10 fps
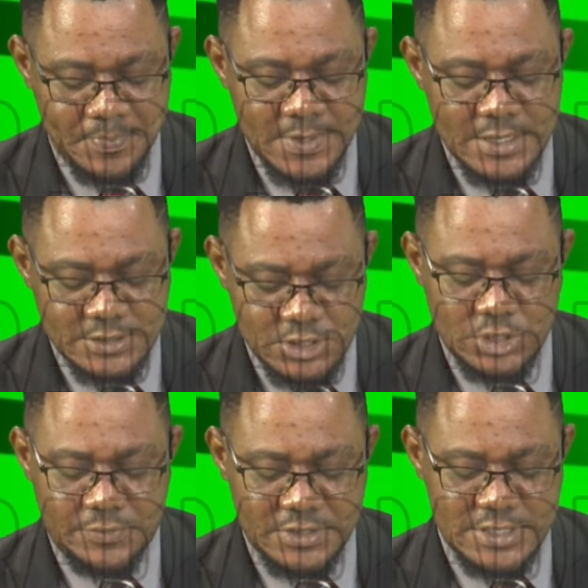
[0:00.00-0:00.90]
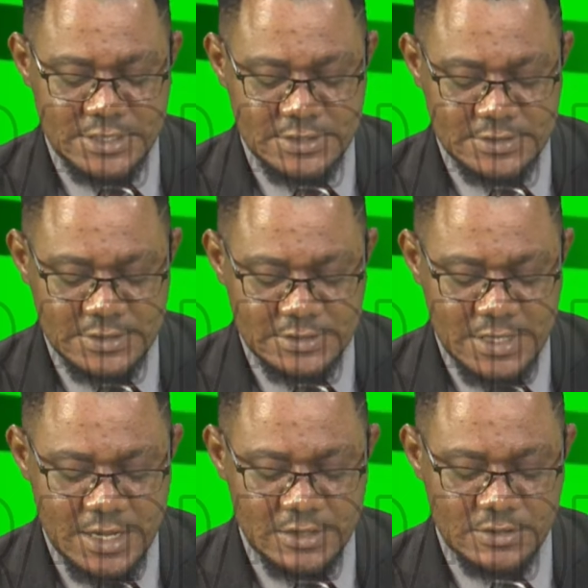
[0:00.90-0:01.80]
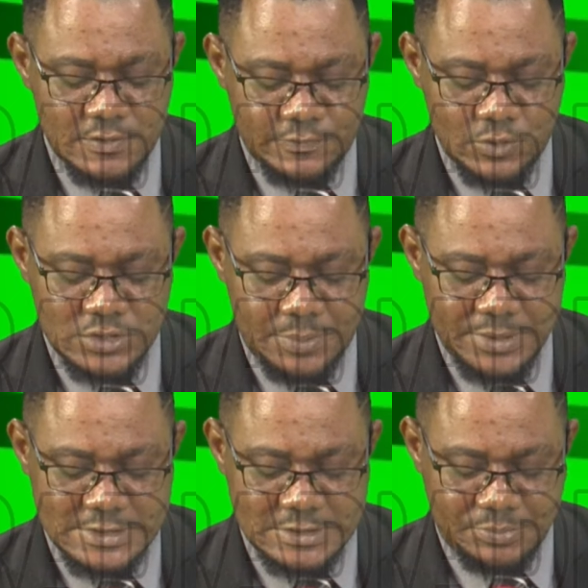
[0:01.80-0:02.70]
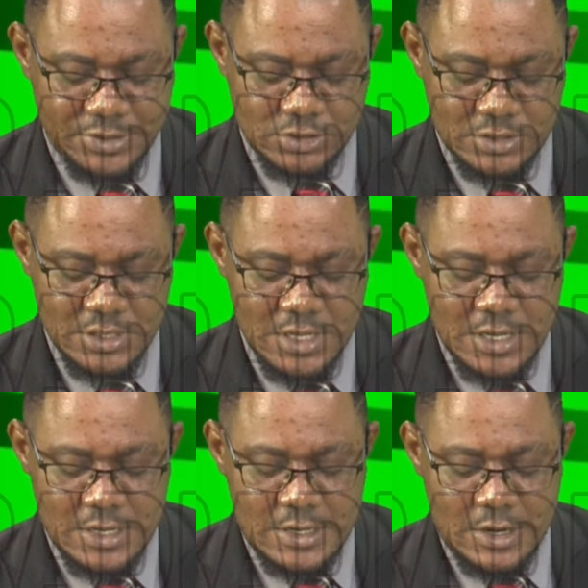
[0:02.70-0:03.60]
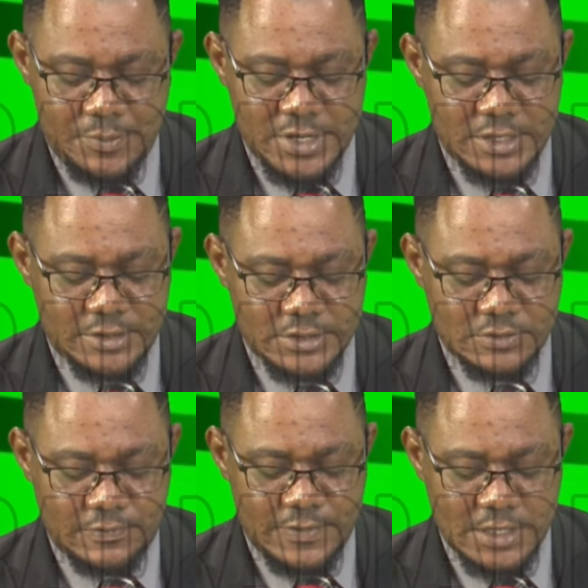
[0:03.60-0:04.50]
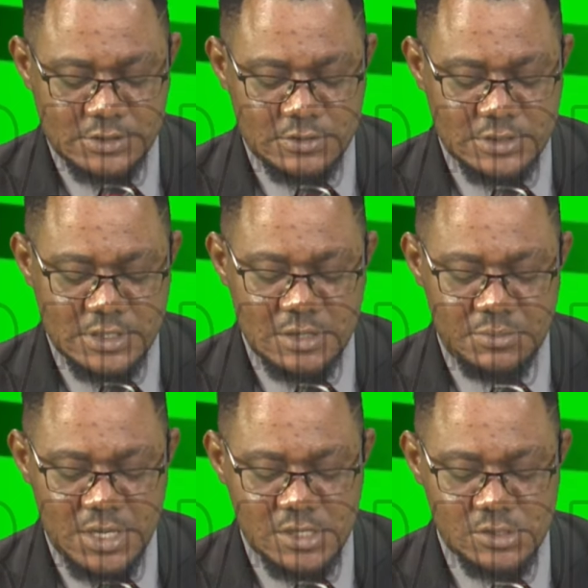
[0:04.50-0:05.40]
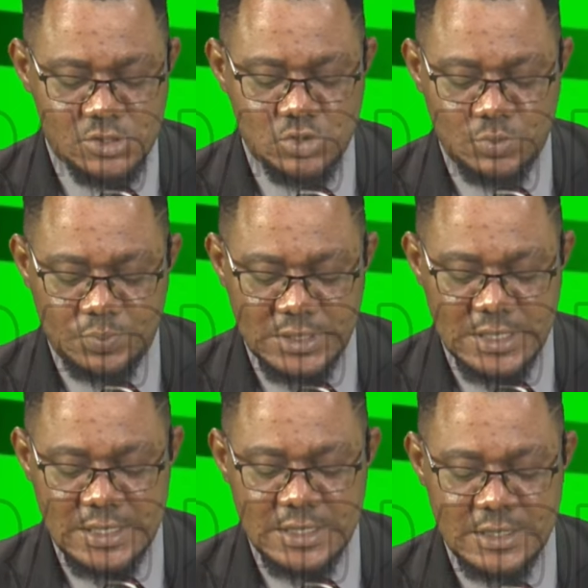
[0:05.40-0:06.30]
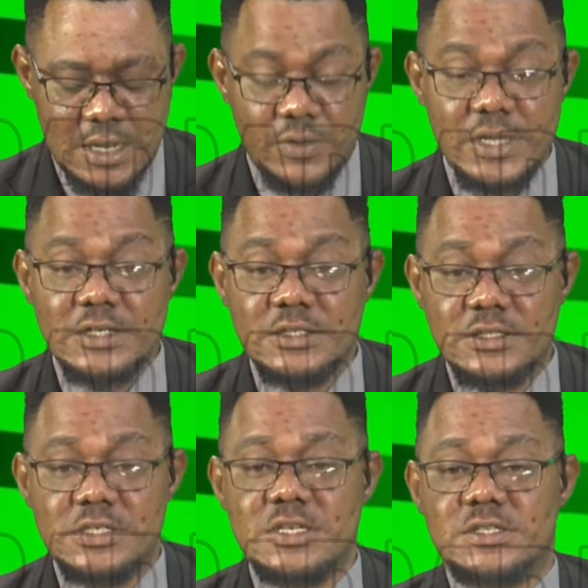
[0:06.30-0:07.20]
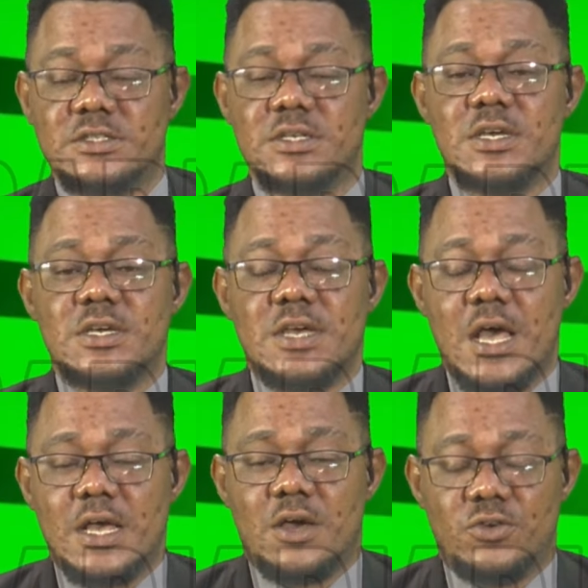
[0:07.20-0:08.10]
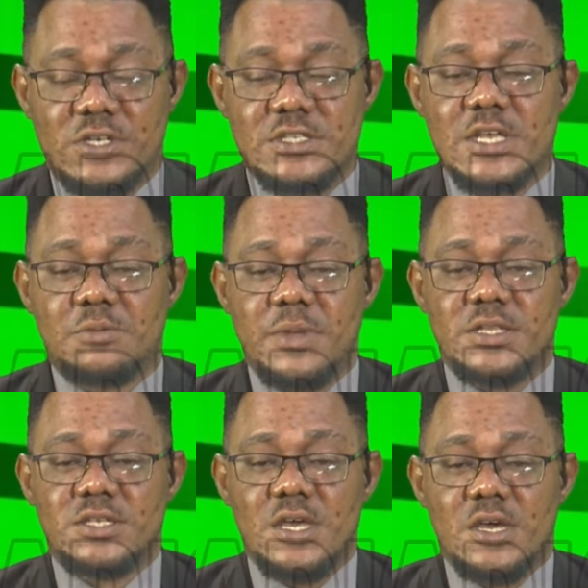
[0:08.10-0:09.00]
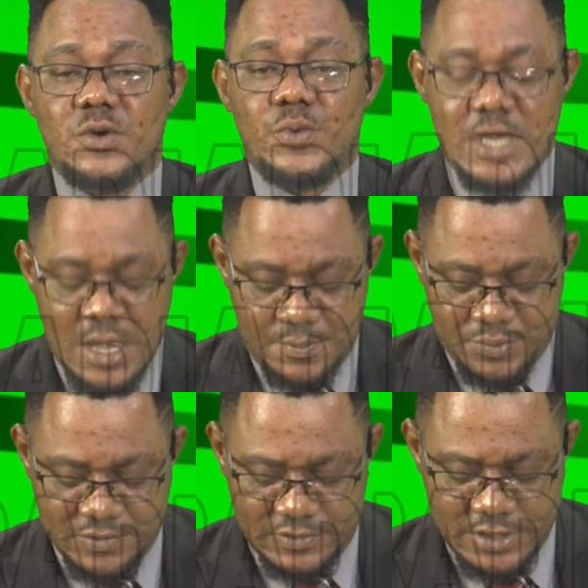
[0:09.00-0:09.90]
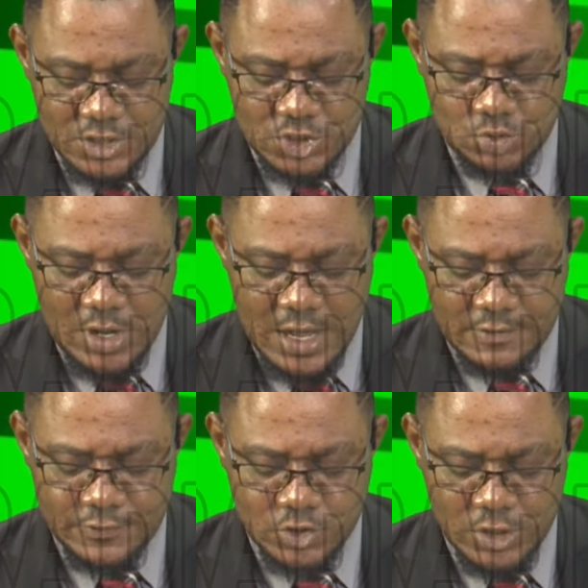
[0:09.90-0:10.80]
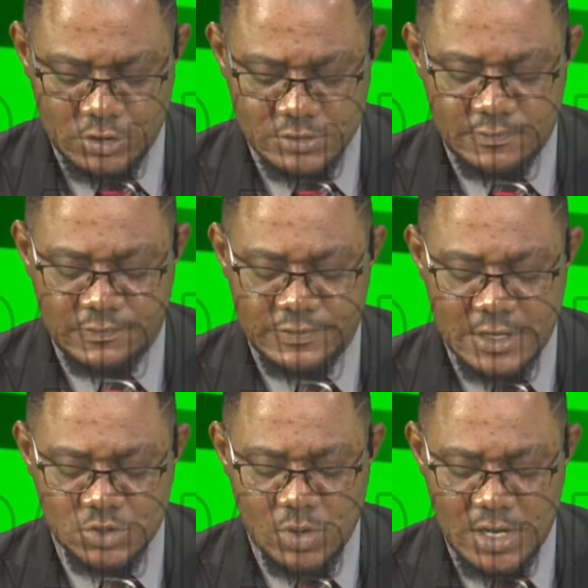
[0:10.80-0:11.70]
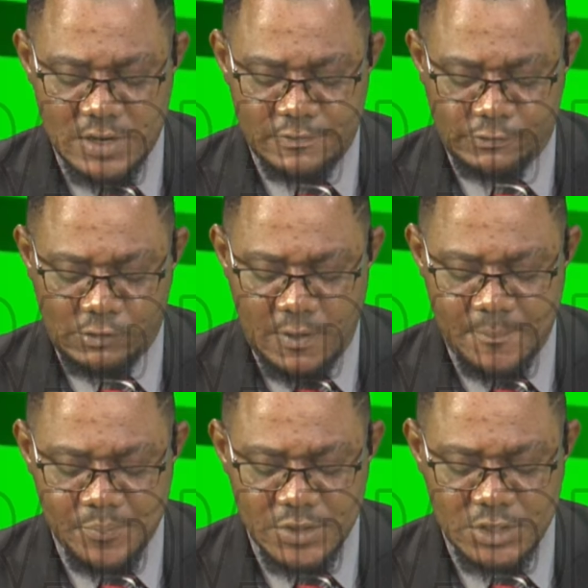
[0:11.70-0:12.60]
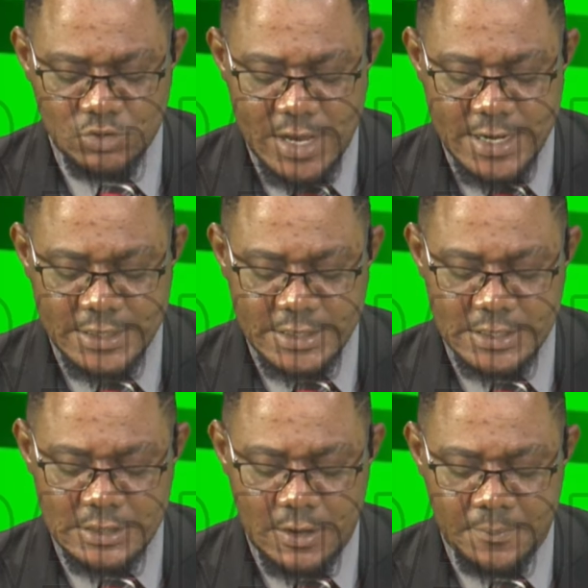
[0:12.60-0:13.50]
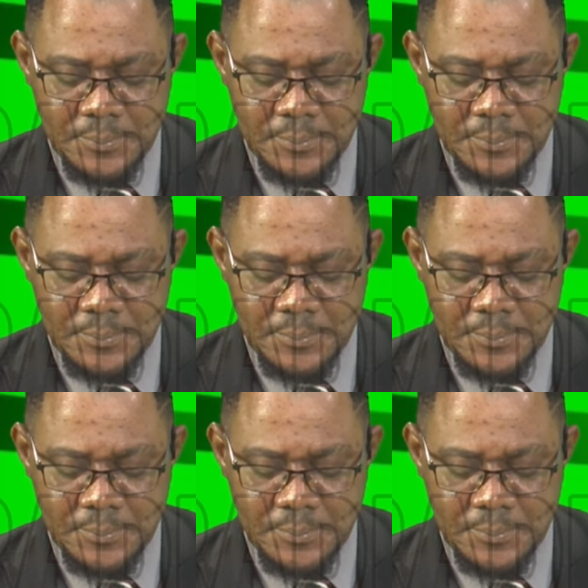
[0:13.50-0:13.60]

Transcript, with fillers: security agencies, and voter participation. Now, many critical factors came into play. Now, in this, uh, on this segment, we are privileged to have join us virtually from the United Kingdom,